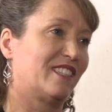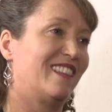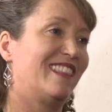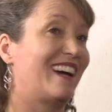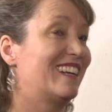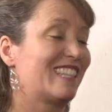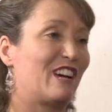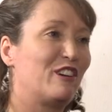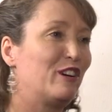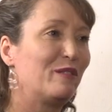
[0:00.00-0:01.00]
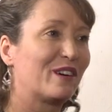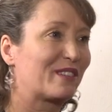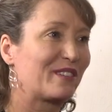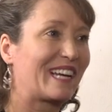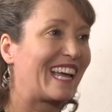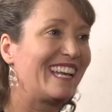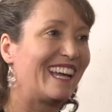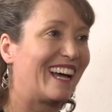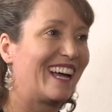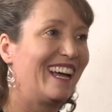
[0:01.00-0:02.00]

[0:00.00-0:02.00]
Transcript: And that is how He'll work through Kenya.